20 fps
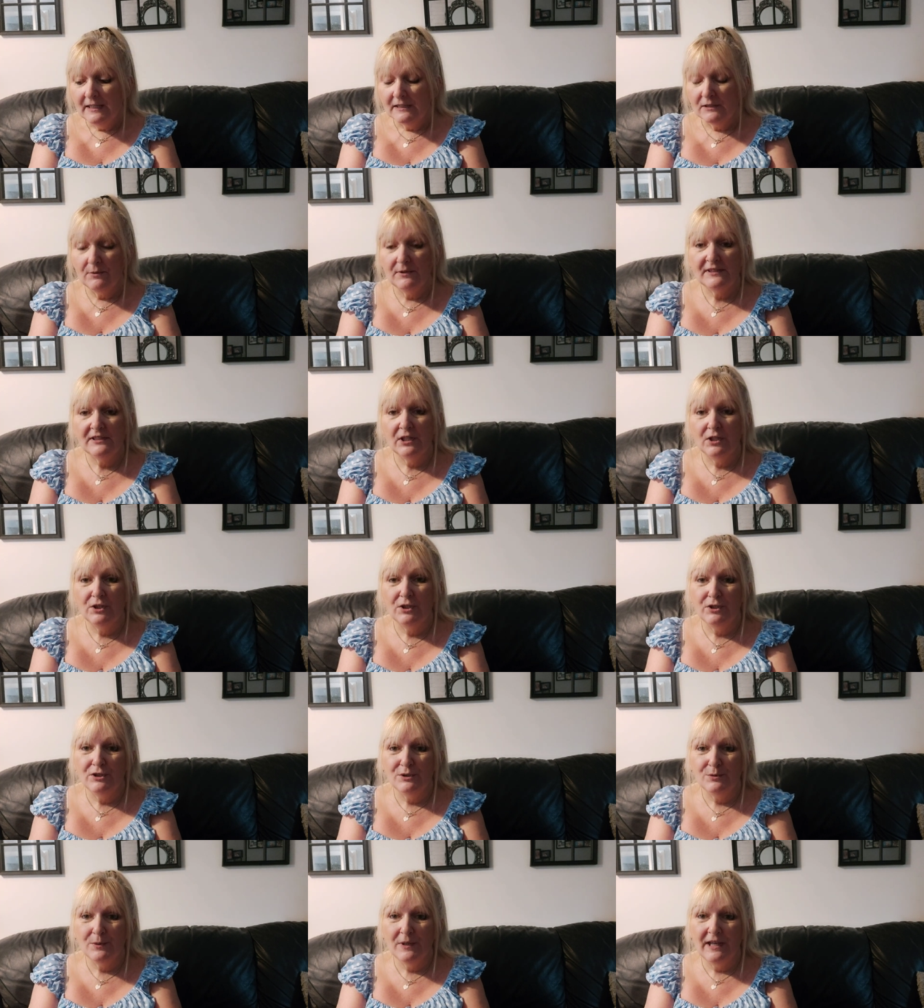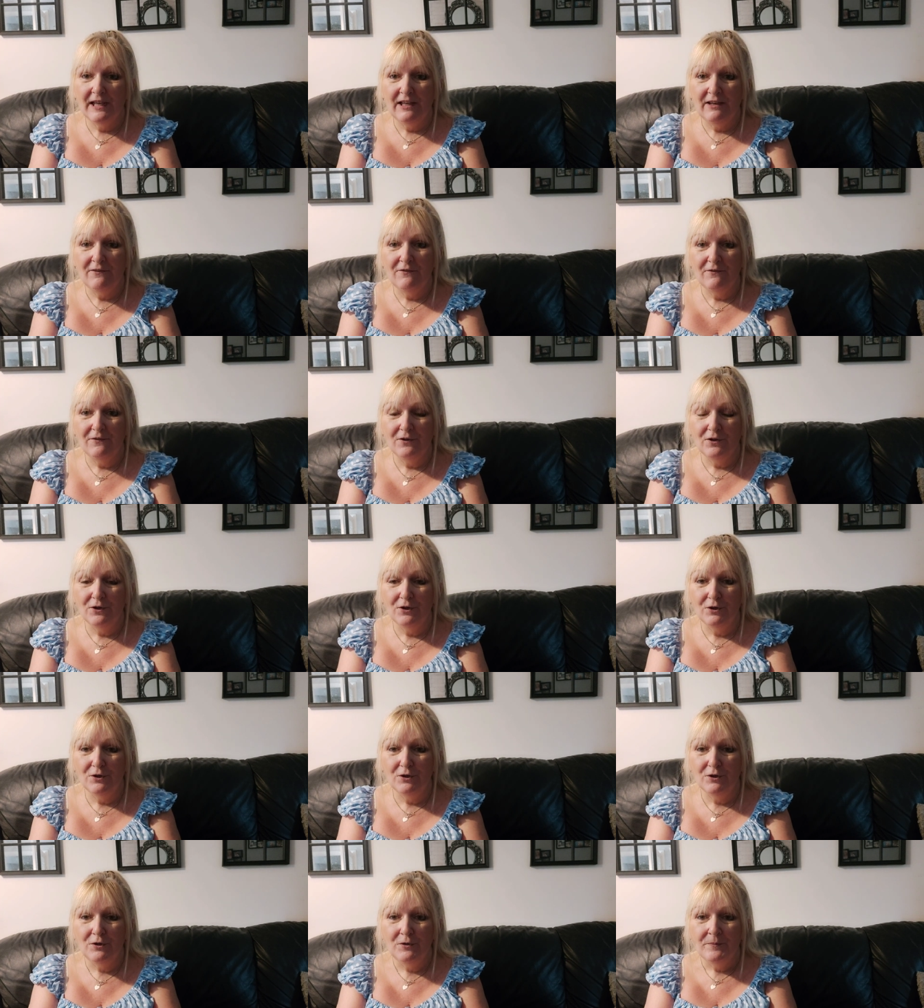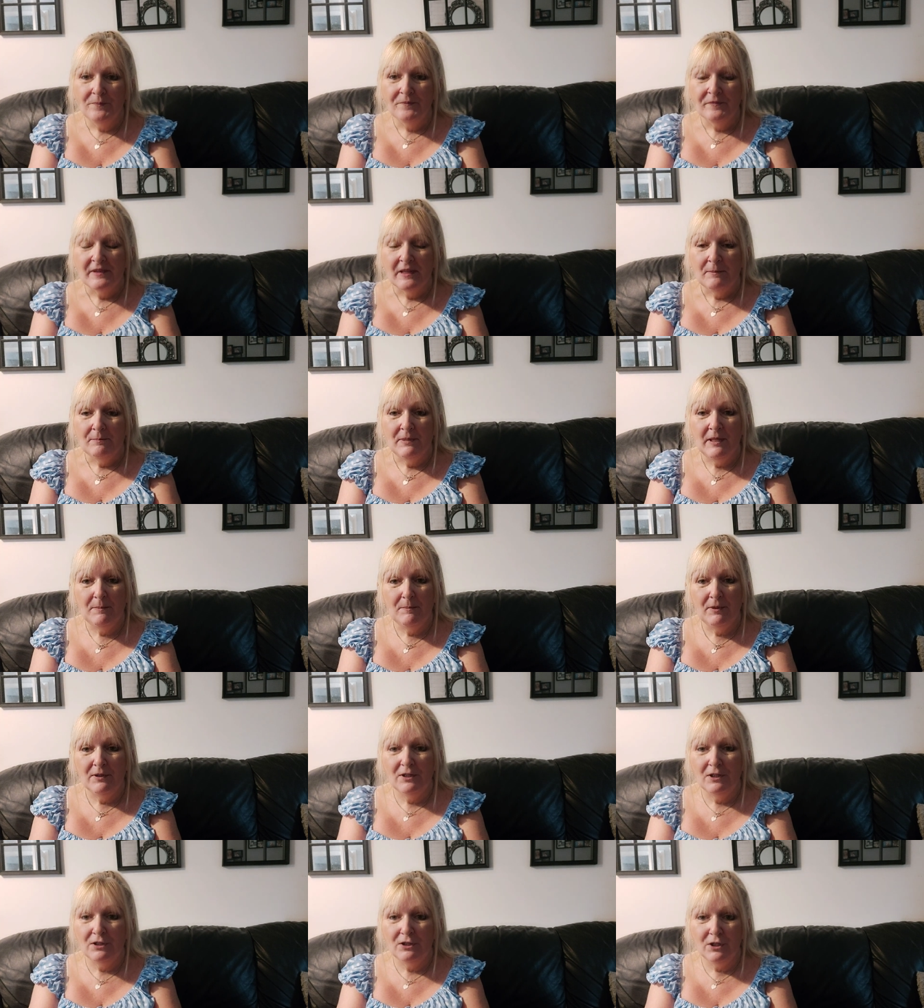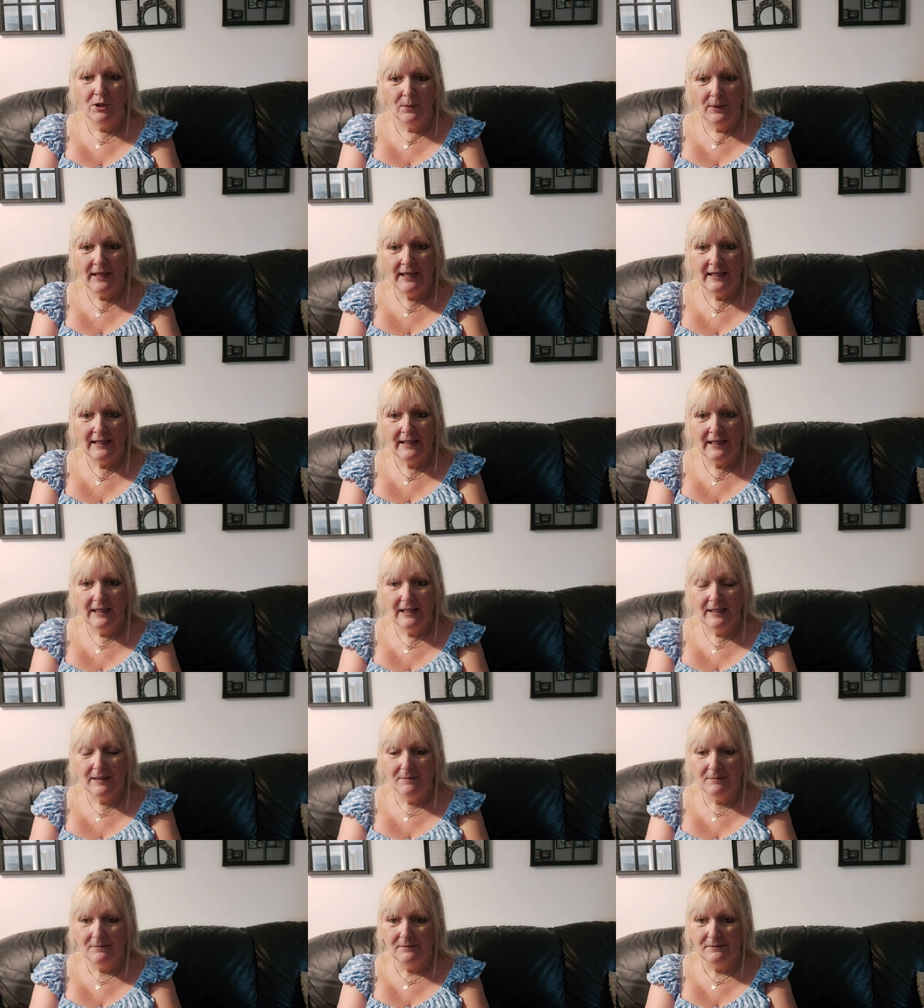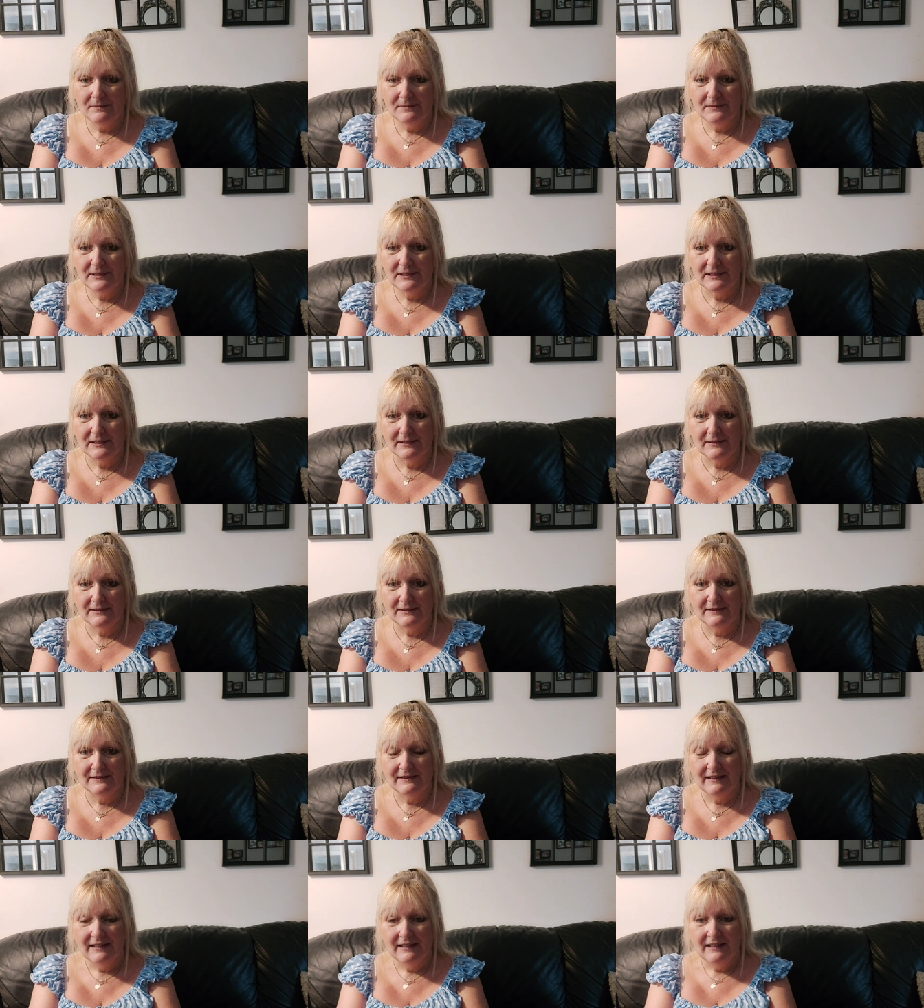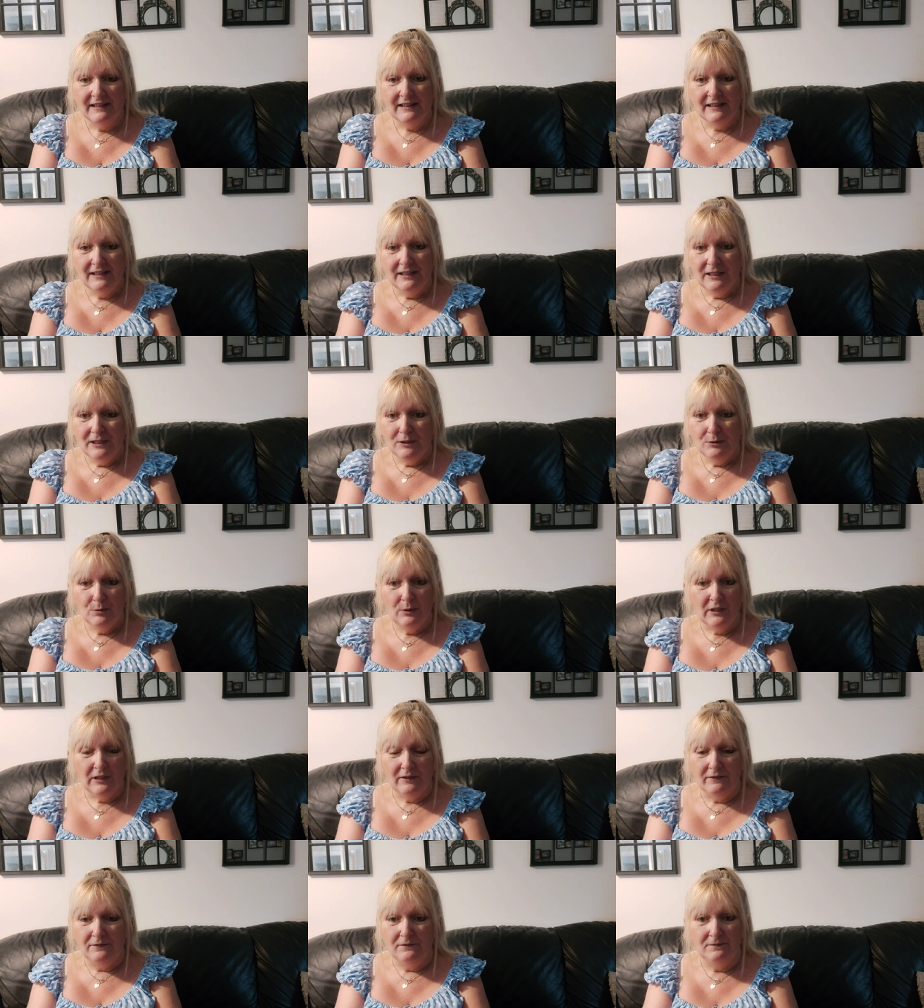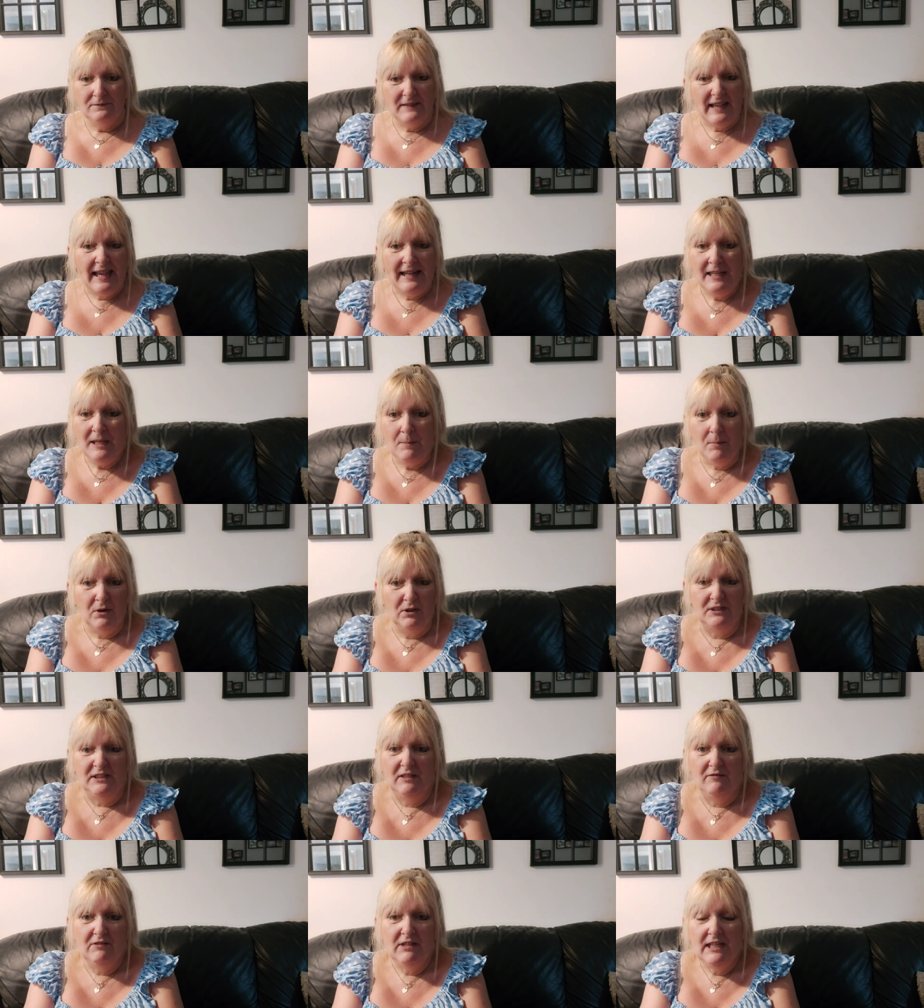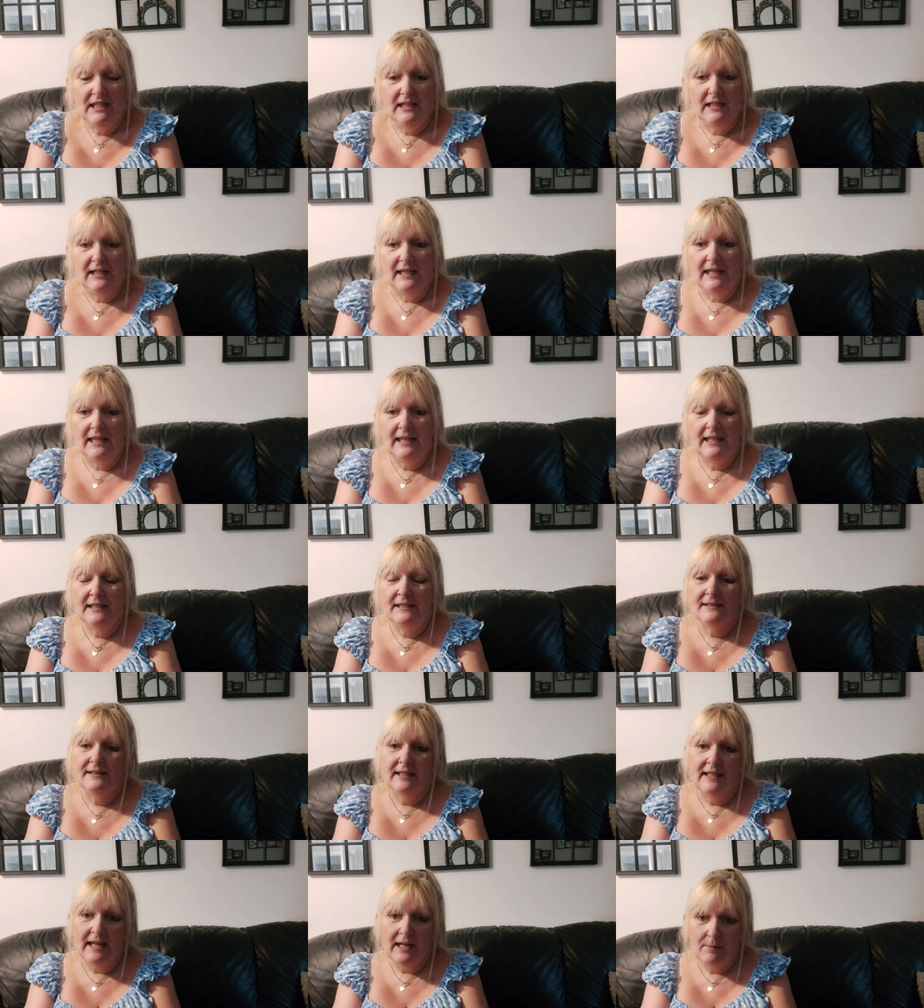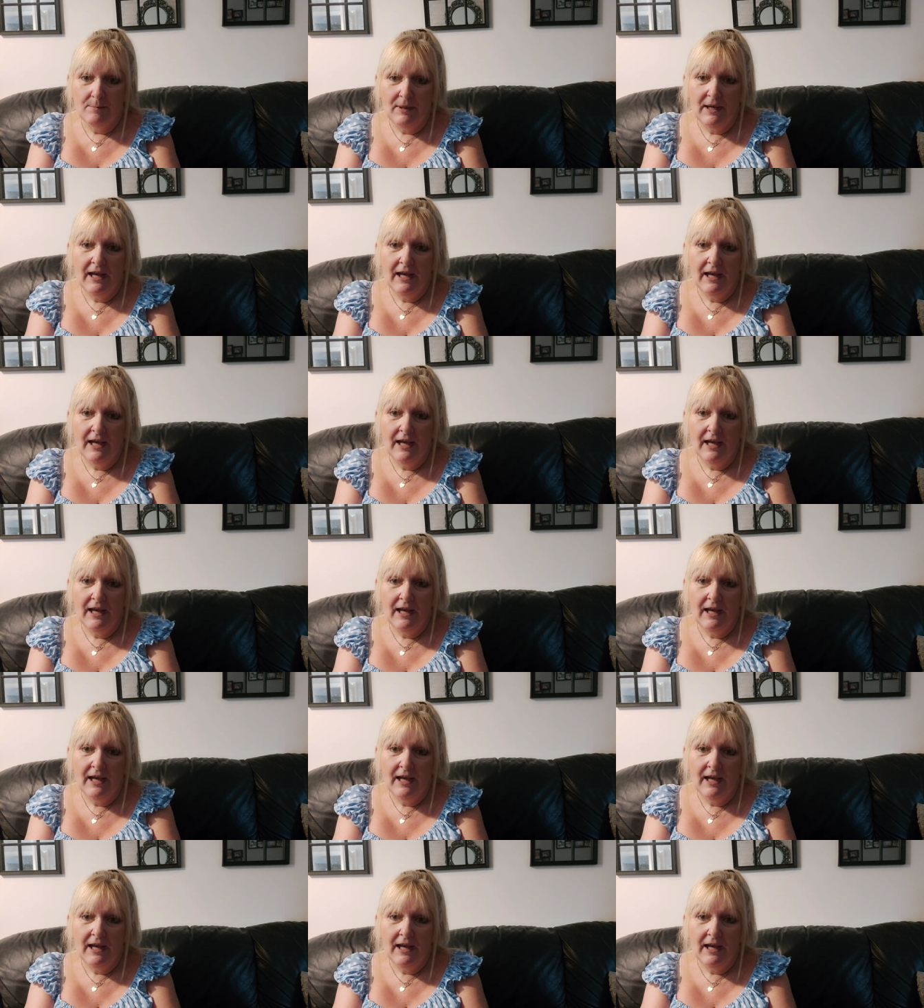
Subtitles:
So it's a good way for people on low incomes and, well, anybody really, to get a